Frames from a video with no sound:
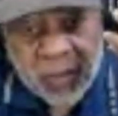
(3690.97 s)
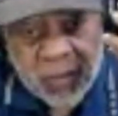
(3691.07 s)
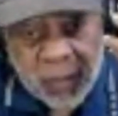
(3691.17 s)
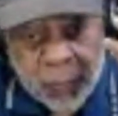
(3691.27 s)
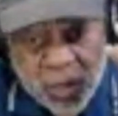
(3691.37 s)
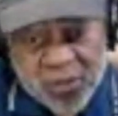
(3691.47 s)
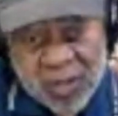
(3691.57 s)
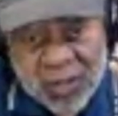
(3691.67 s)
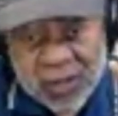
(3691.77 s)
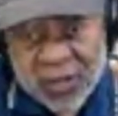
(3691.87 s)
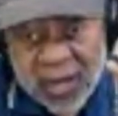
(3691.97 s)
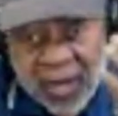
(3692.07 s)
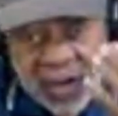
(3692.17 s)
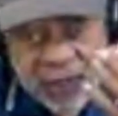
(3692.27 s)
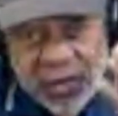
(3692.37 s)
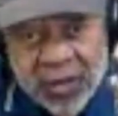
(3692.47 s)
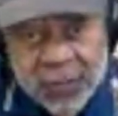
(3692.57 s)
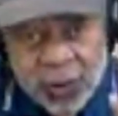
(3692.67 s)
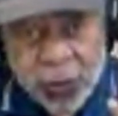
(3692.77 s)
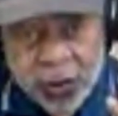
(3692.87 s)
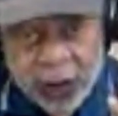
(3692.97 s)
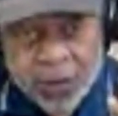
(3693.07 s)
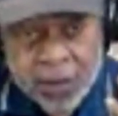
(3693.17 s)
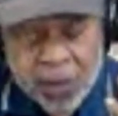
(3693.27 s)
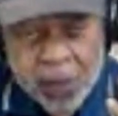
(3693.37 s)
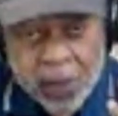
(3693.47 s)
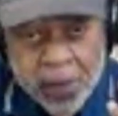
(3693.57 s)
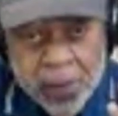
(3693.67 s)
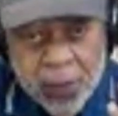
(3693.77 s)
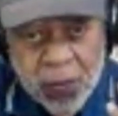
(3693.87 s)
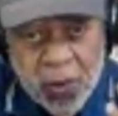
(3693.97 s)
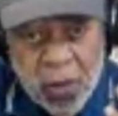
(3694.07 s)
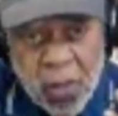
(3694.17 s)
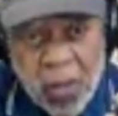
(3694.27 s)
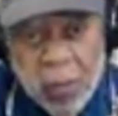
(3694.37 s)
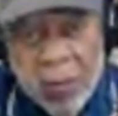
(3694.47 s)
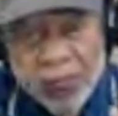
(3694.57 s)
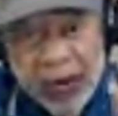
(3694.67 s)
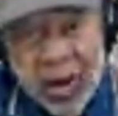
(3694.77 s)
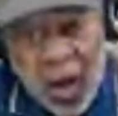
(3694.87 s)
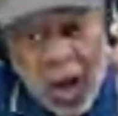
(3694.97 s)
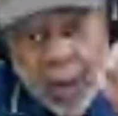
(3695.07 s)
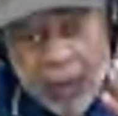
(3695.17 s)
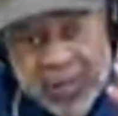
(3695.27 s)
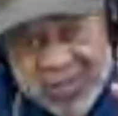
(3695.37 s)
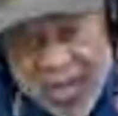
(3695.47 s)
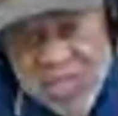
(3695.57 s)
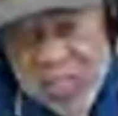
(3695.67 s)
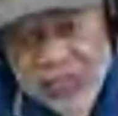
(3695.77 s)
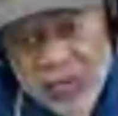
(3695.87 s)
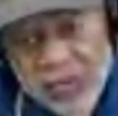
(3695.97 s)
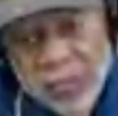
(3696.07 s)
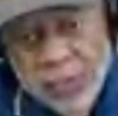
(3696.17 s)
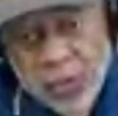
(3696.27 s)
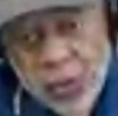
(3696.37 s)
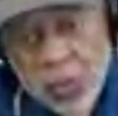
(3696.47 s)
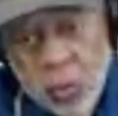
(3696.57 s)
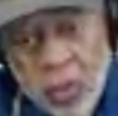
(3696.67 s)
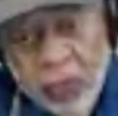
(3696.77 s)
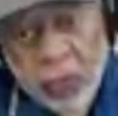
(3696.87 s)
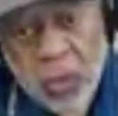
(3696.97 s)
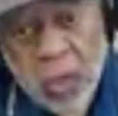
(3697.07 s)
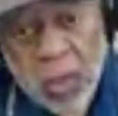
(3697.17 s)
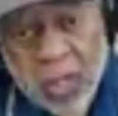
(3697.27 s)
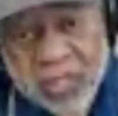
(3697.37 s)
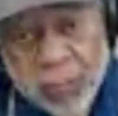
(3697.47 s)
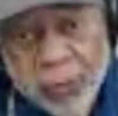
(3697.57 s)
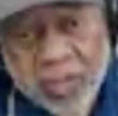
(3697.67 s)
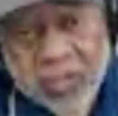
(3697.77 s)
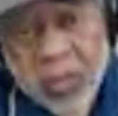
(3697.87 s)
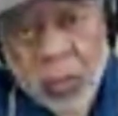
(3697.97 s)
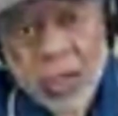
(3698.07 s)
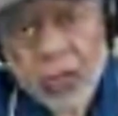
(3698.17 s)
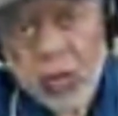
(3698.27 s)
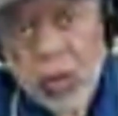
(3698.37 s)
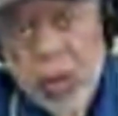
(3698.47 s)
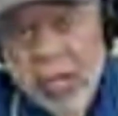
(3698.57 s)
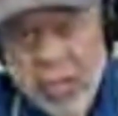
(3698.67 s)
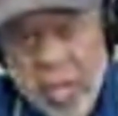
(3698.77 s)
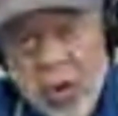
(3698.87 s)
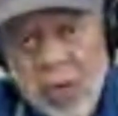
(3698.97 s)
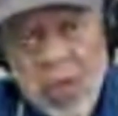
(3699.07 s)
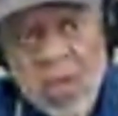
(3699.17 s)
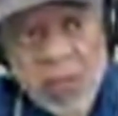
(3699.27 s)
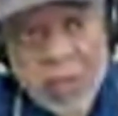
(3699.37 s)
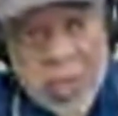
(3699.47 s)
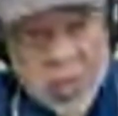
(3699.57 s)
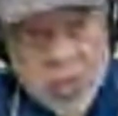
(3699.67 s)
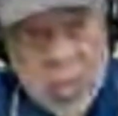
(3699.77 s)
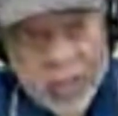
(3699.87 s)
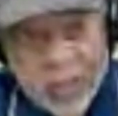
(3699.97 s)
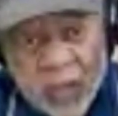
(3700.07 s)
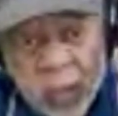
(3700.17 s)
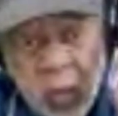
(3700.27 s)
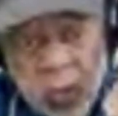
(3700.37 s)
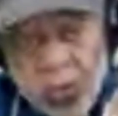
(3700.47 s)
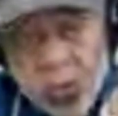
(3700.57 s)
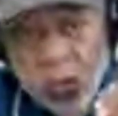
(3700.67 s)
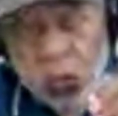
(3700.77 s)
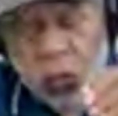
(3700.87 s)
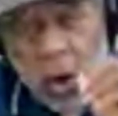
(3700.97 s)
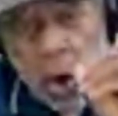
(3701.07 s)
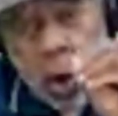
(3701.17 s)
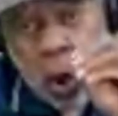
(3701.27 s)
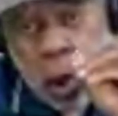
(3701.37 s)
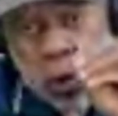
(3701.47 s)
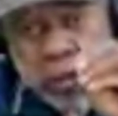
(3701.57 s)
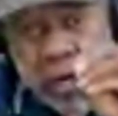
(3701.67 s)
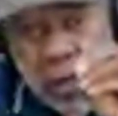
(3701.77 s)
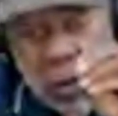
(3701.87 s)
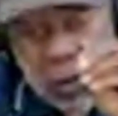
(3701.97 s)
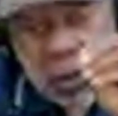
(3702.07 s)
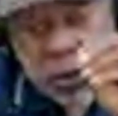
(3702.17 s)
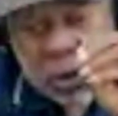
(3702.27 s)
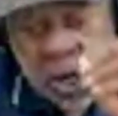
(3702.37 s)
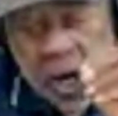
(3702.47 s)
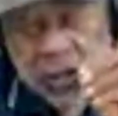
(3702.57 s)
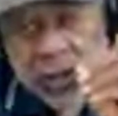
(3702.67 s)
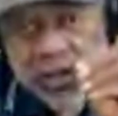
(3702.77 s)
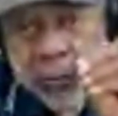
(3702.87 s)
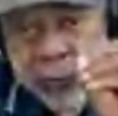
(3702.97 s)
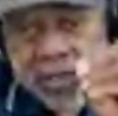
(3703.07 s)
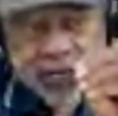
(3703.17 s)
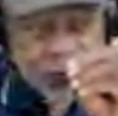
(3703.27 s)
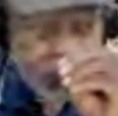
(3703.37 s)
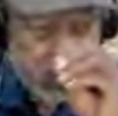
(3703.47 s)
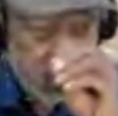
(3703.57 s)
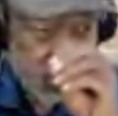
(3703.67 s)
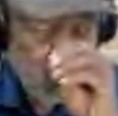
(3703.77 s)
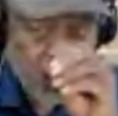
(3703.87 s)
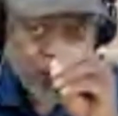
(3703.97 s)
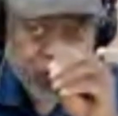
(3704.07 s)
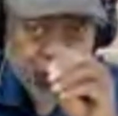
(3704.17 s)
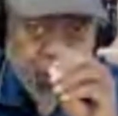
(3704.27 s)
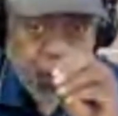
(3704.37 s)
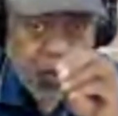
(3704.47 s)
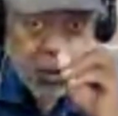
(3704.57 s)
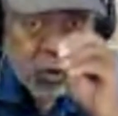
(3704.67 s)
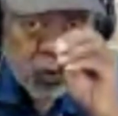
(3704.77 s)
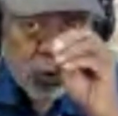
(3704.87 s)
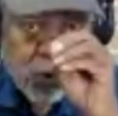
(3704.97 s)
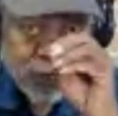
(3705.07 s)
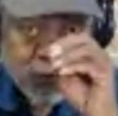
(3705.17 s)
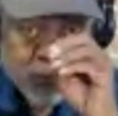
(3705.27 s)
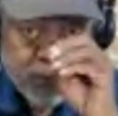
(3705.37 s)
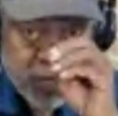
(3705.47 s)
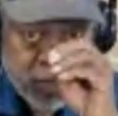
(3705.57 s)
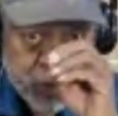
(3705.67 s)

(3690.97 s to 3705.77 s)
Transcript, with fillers: the president doesn't have any immunity, but there are protections for them doing what against the president what they're doing right now. Because if you're going to take a charge against the president what he did in office, you have to begin